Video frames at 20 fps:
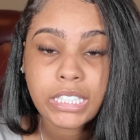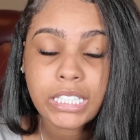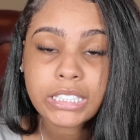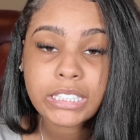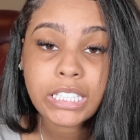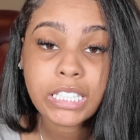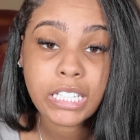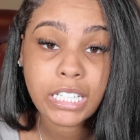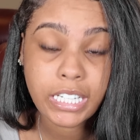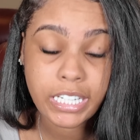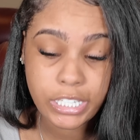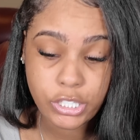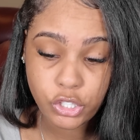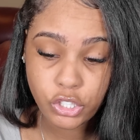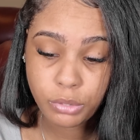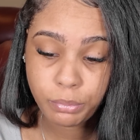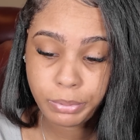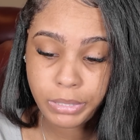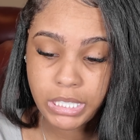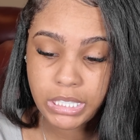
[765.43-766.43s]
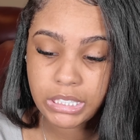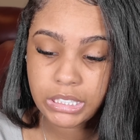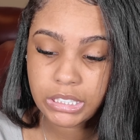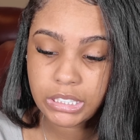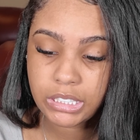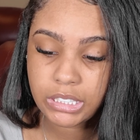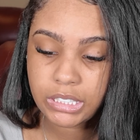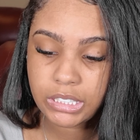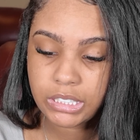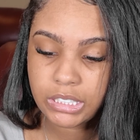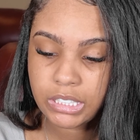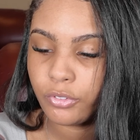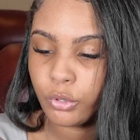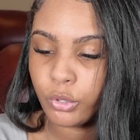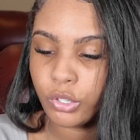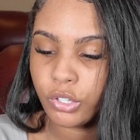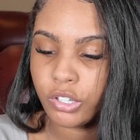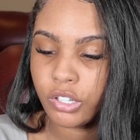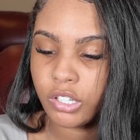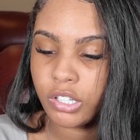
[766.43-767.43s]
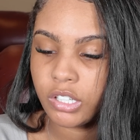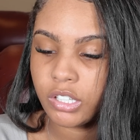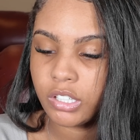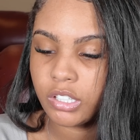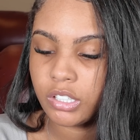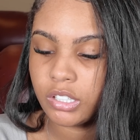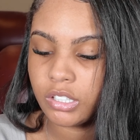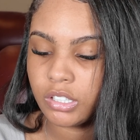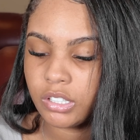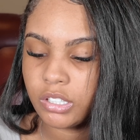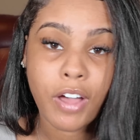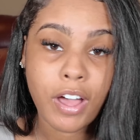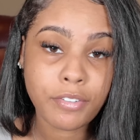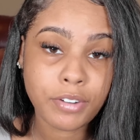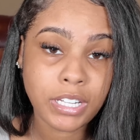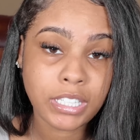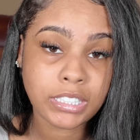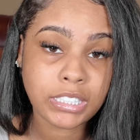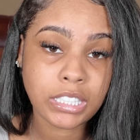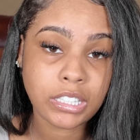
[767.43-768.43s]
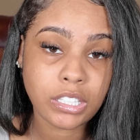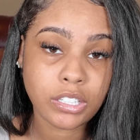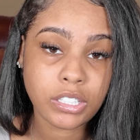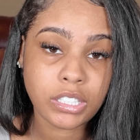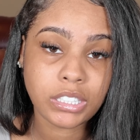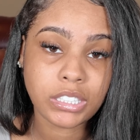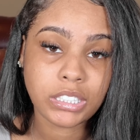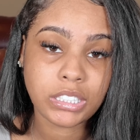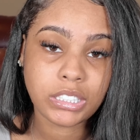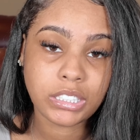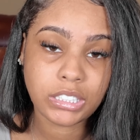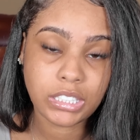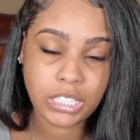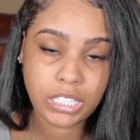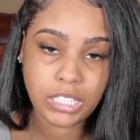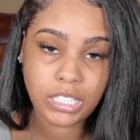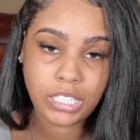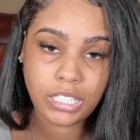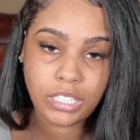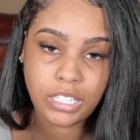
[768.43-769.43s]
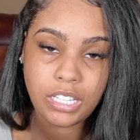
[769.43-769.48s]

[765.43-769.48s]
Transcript: says 100 pieces for $5.30.